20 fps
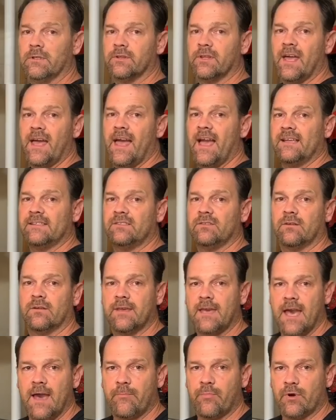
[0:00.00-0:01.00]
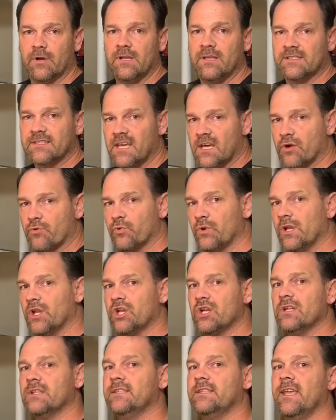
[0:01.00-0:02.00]
The Axial Capra, it's got a really
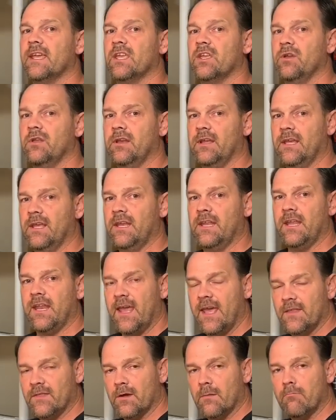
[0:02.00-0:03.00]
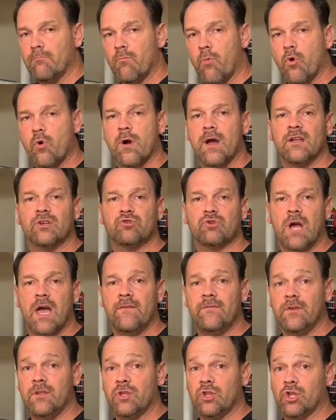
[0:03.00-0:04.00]
good dig unit in it, and the more I
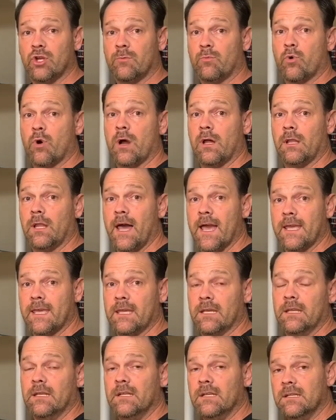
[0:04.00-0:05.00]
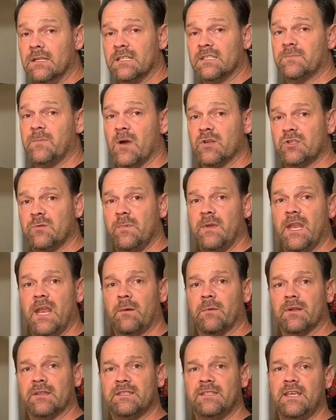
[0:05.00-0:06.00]
drive it, the more I like it, especially being
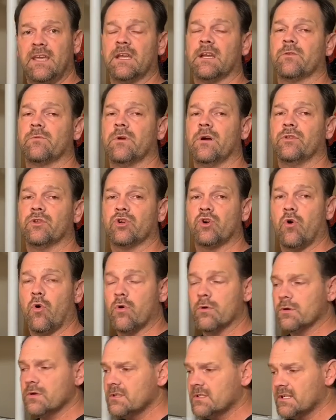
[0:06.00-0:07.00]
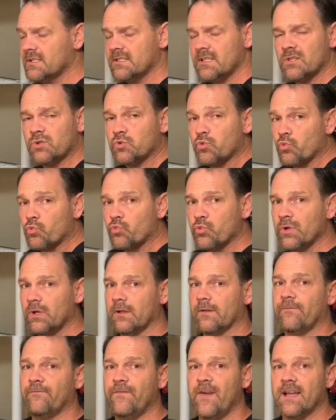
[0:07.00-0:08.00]
able to dig around the corners because it's
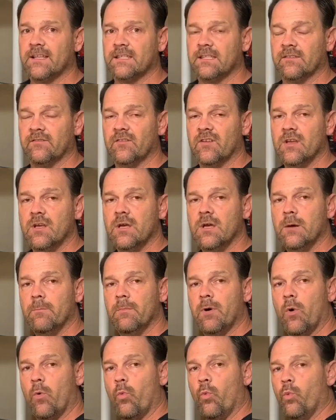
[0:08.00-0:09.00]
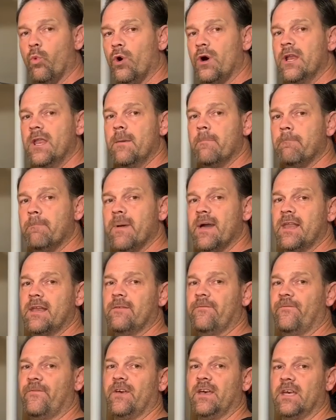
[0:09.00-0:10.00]
real effective. But would it
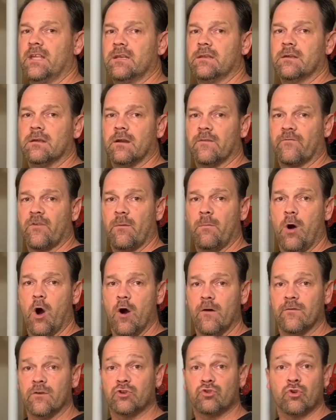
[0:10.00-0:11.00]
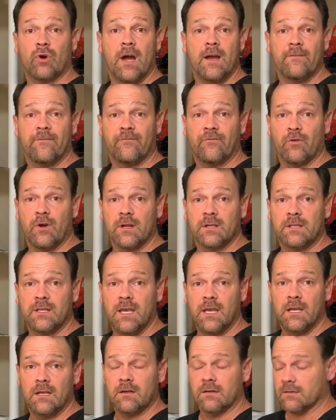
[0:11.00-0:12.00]
benefit from overdrive front
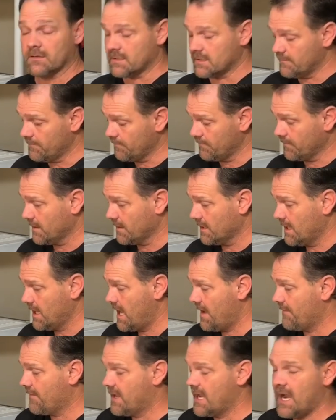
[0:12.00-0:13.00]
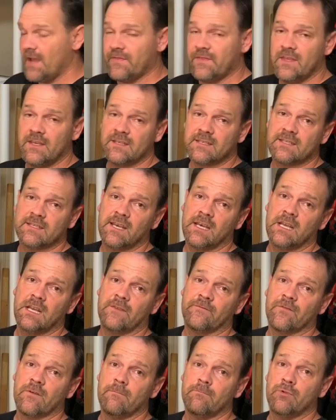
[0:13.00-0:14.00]
gears? I've got this setup
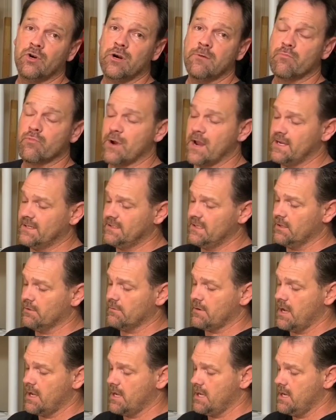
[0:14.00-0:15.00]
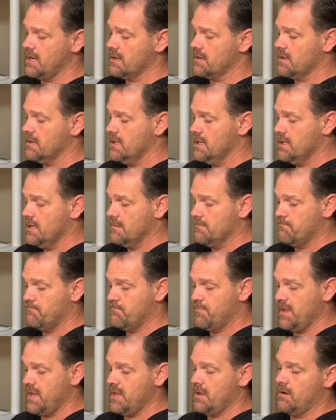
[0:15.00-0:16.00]
from Boom Racing right here,
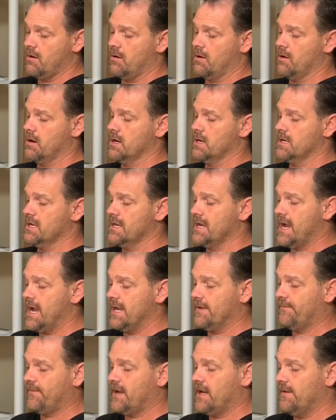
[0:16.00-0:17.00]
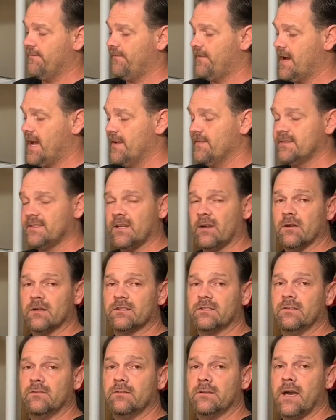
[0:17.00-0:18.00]

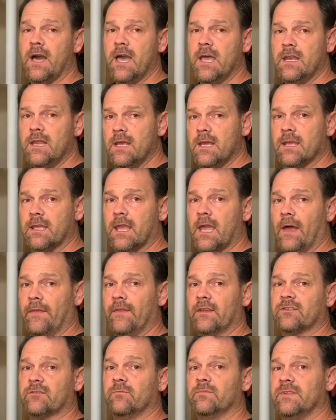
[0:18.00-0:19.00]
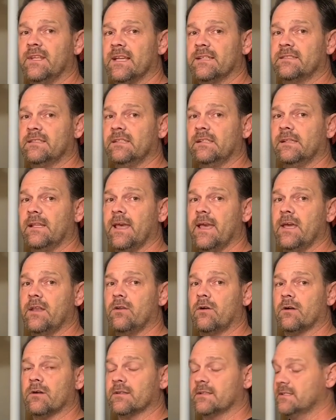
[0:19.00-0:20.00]
BR955029. Got this from Dixieland
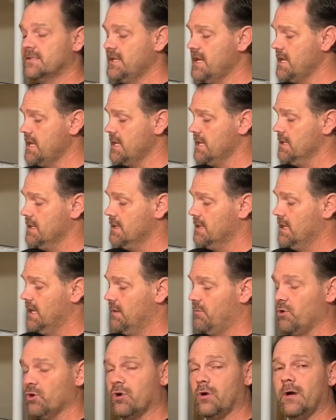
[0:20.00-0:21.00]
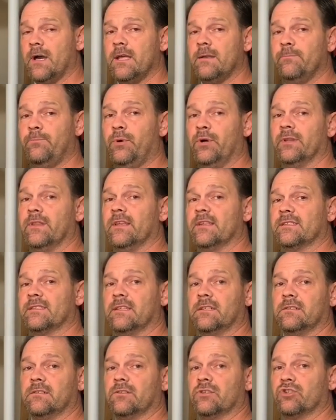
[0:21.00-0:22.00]
RC. I'm going to go ahead and put this
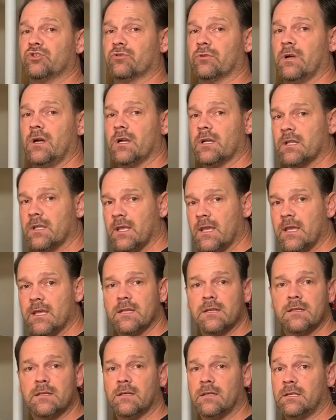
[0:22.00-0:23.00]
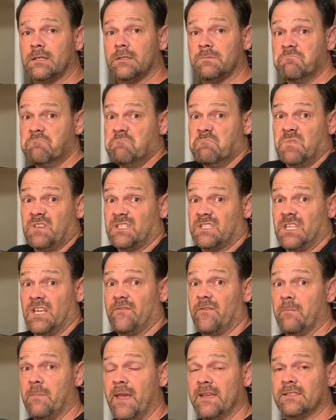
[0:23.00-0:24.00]
into the truck and see if
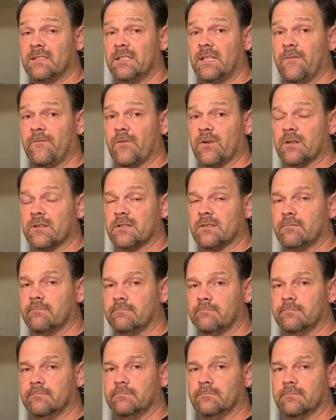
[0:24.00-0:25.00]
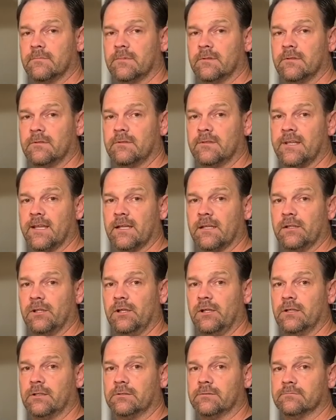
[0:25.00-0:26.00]
it makes a difference. Take a
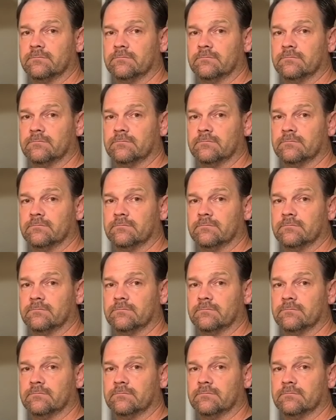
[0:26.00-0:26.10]
look.